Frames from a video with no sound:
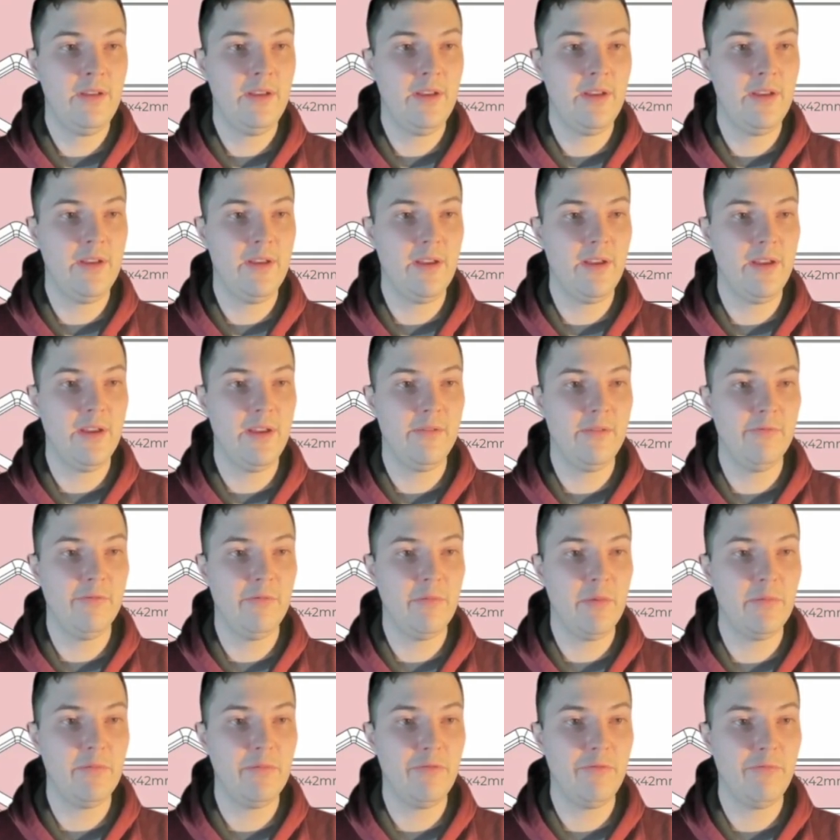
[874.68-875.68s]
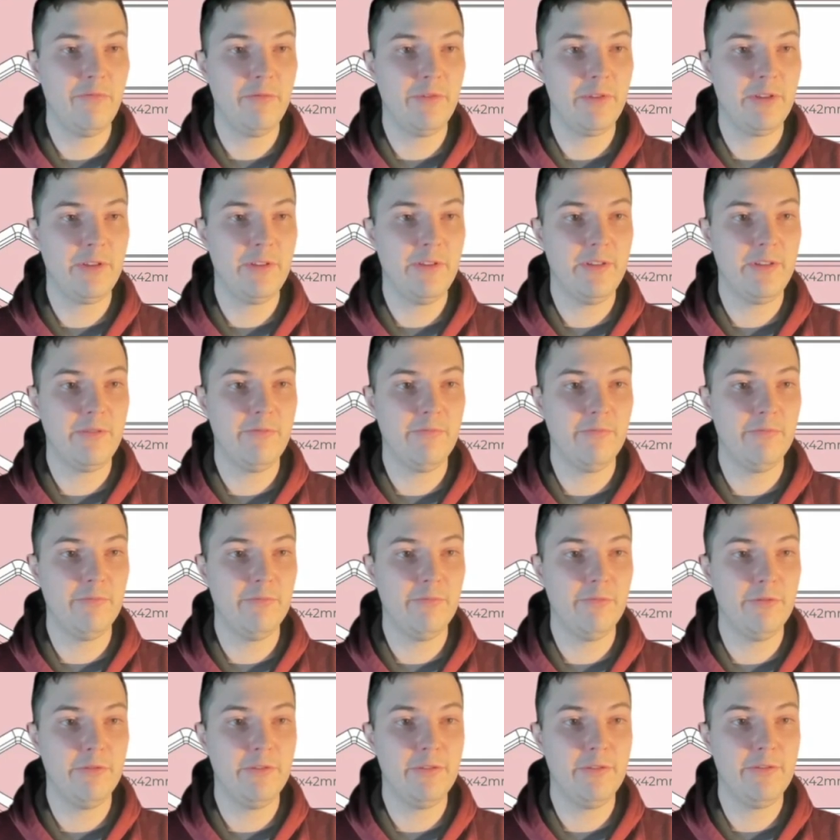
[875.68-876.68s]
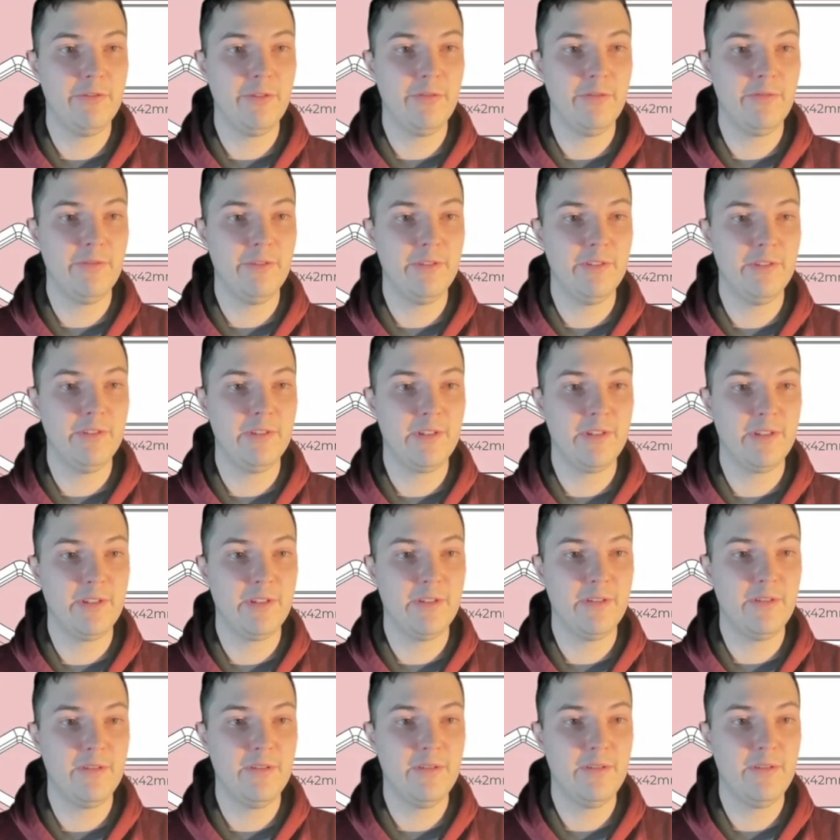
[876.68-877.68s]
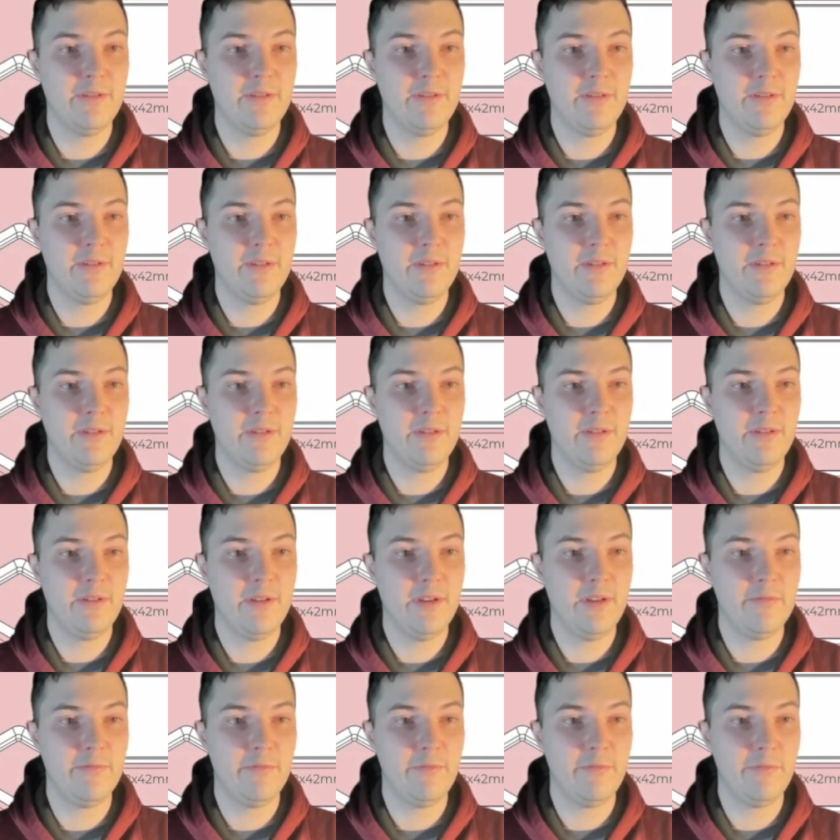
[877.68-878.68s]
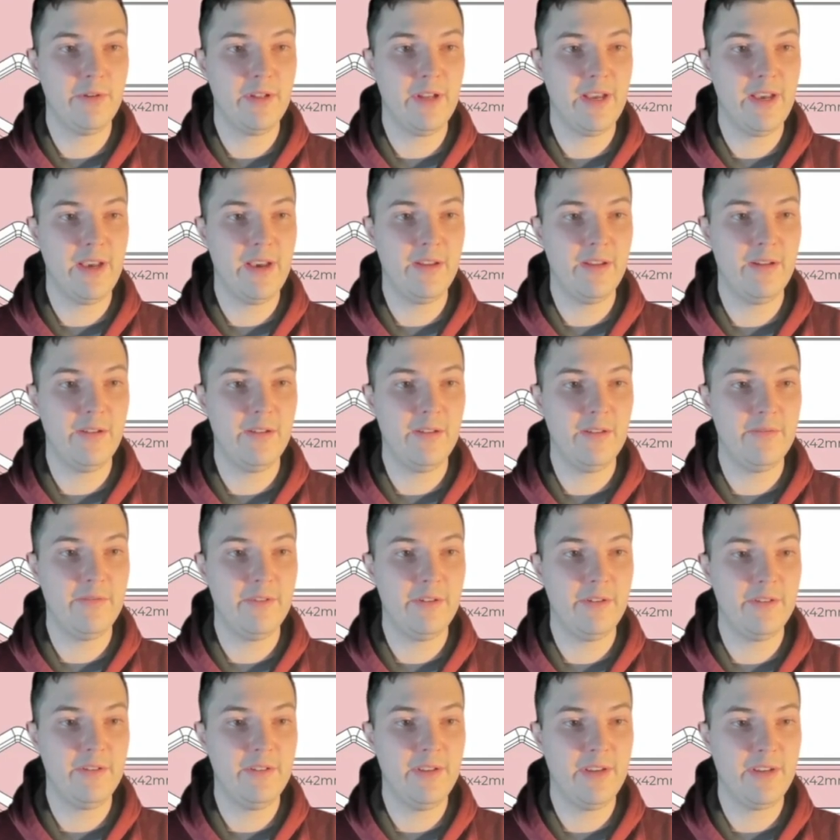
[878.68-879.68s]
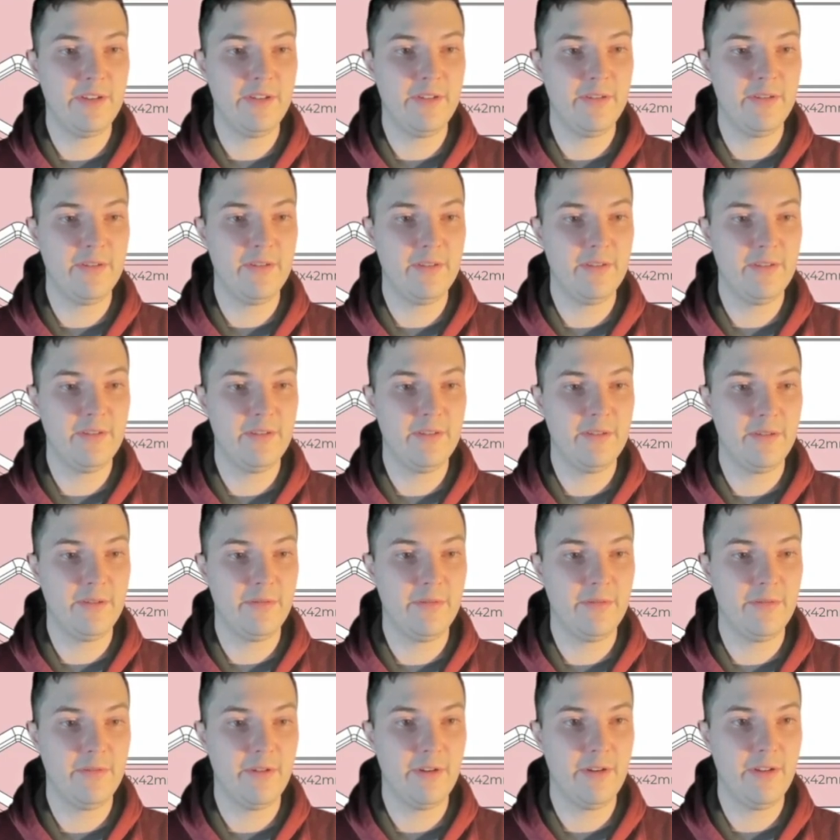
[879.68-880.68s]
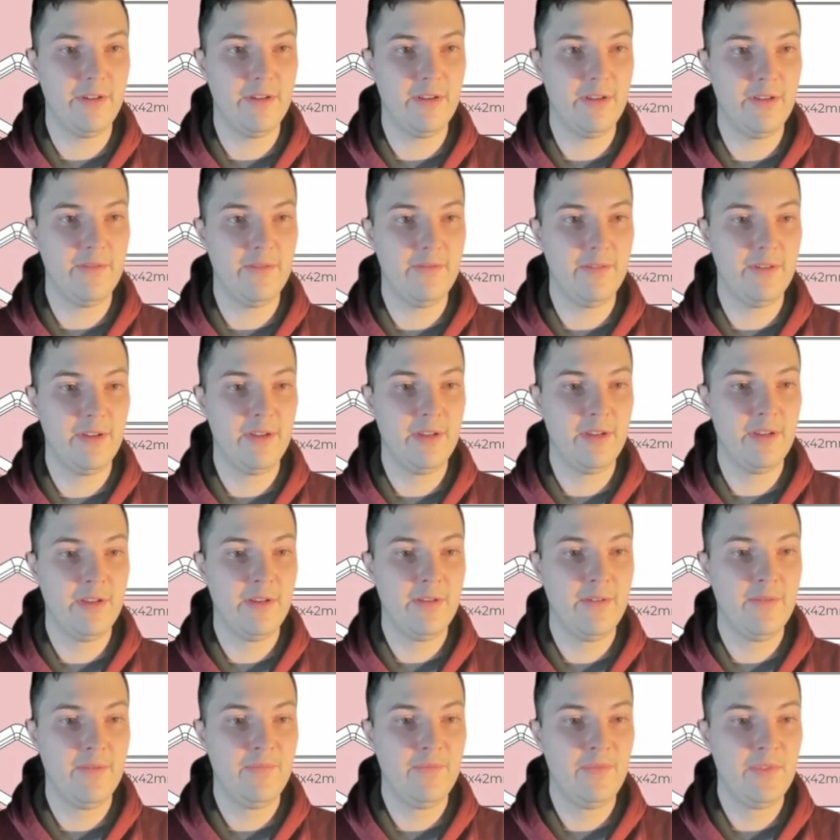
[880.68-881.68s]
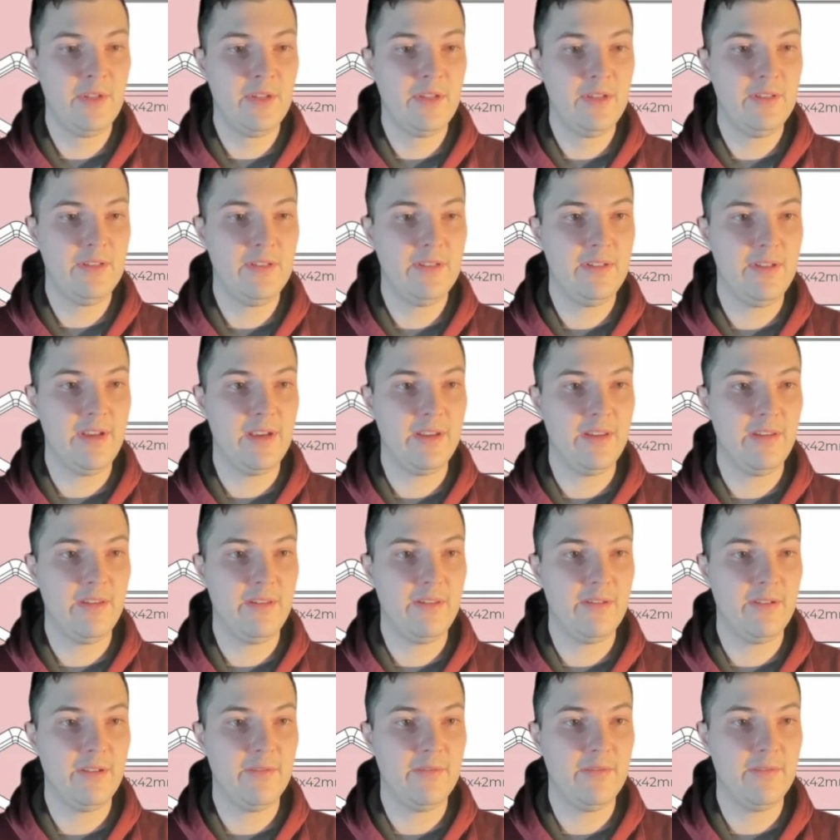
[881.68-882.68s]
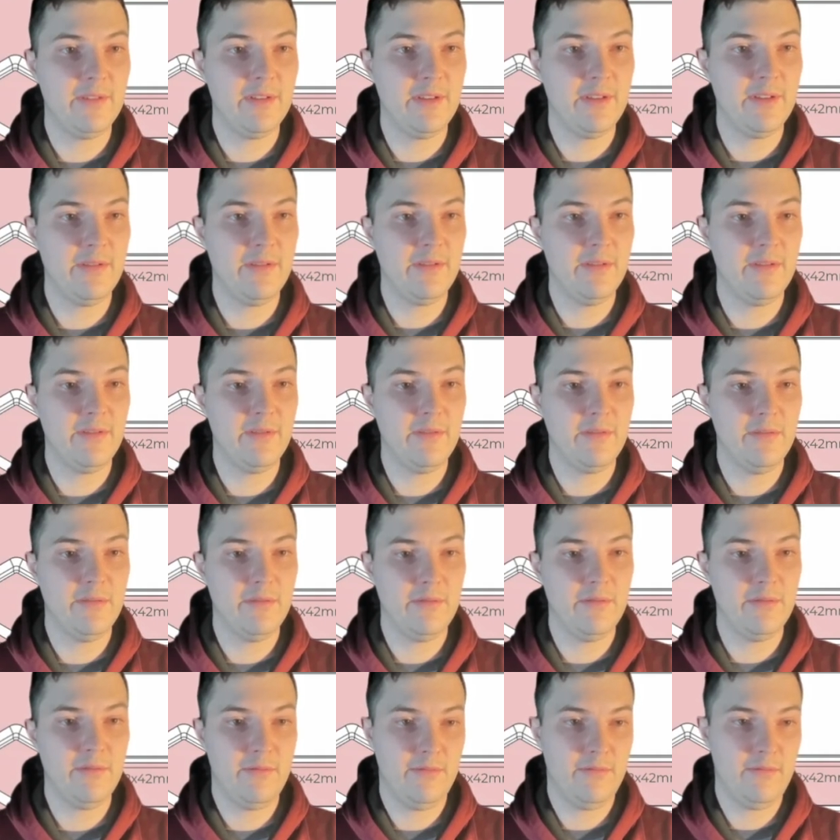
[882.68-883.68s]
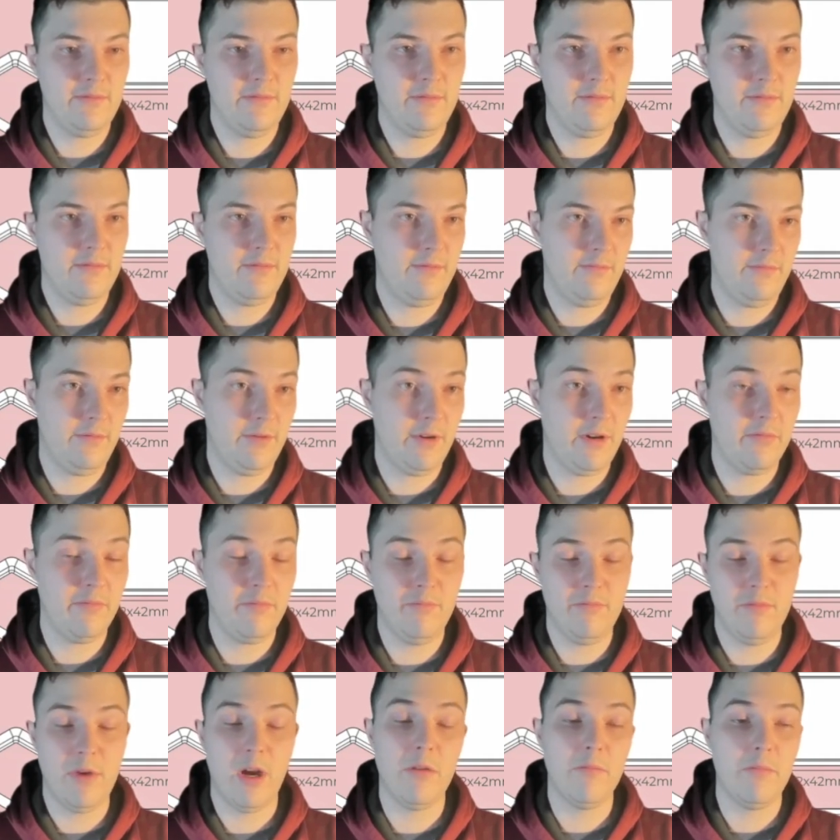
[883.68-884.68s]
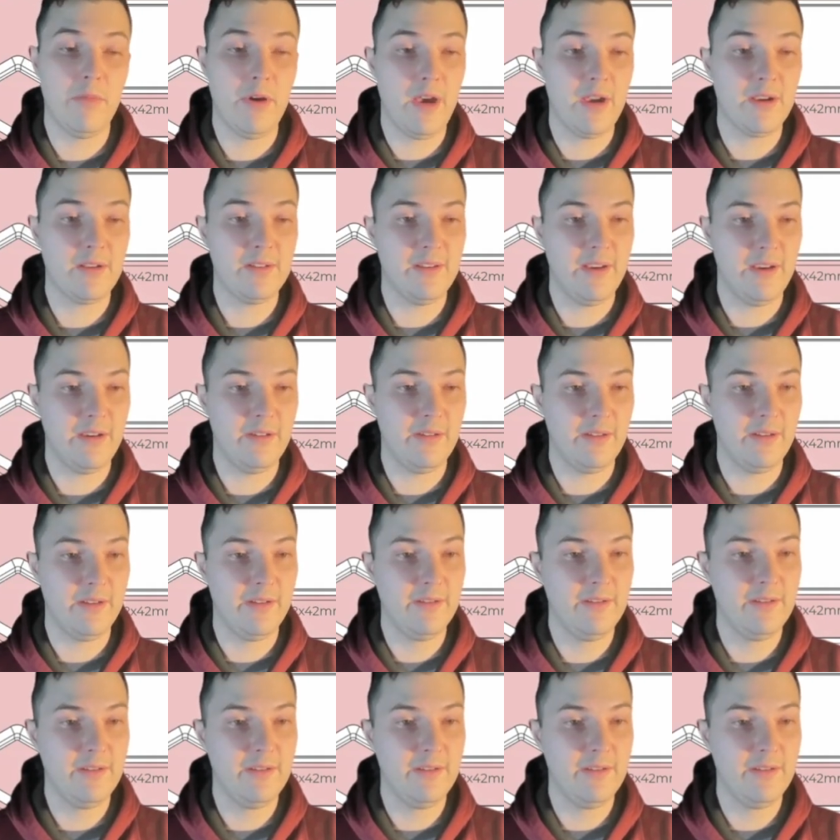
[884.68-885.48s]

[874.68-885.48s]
And remember, we want to click Ruled Surface again. We want to add all of our sections. So we already have stacking offset our box outline.